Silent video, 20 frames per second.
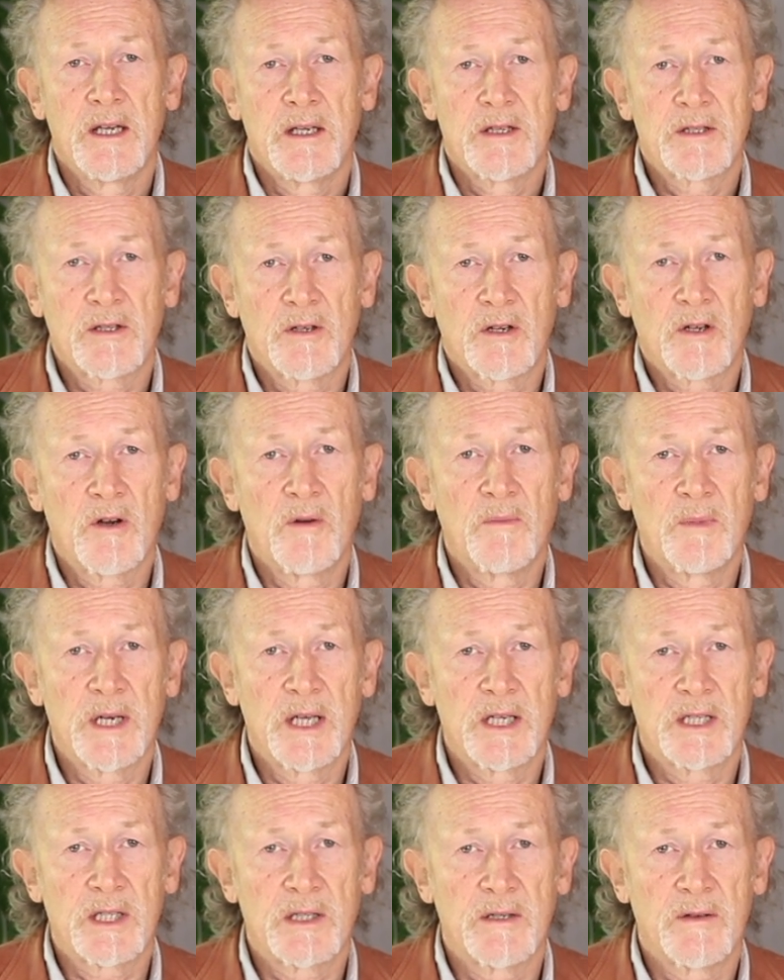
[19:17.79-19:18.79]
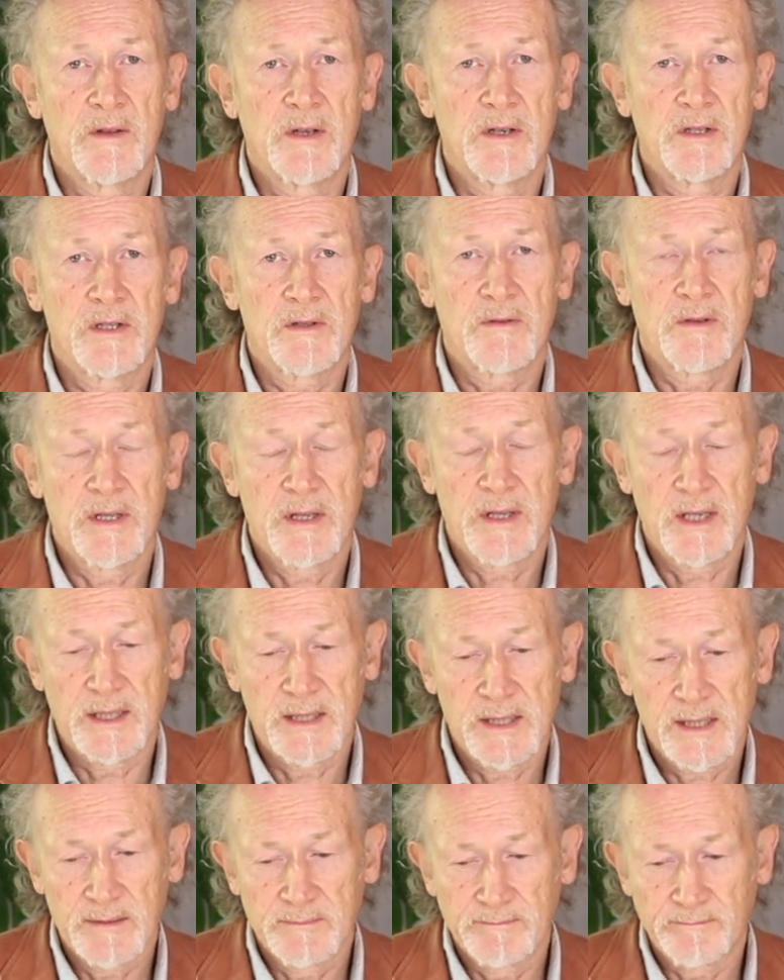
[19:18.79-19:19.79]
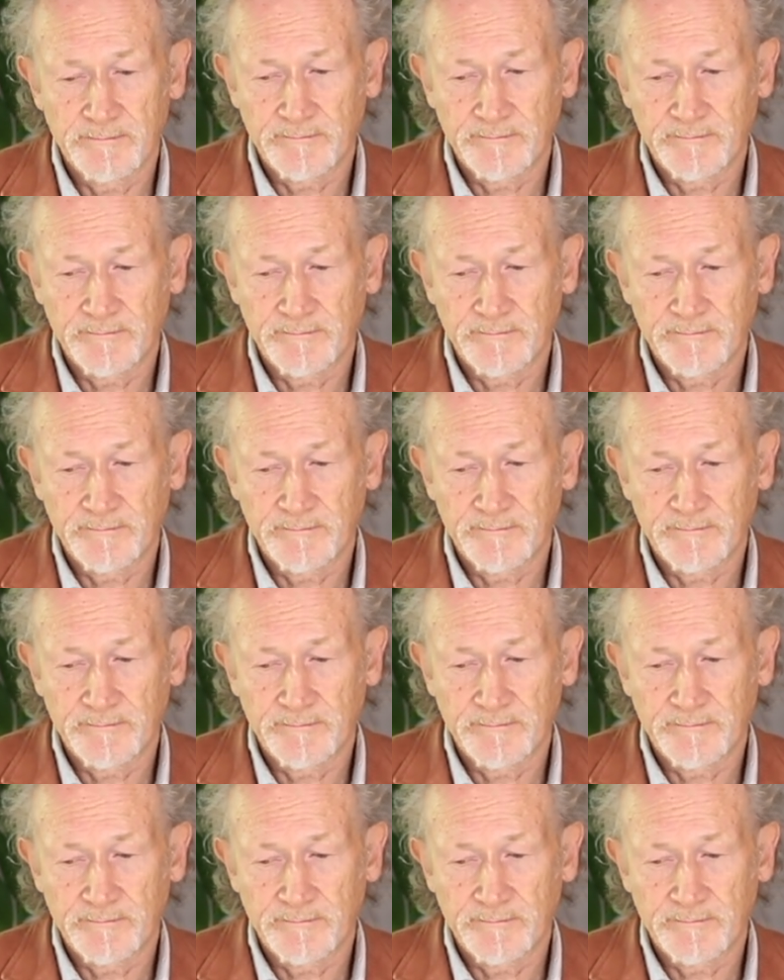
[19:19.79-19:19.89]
So a combination of those three things.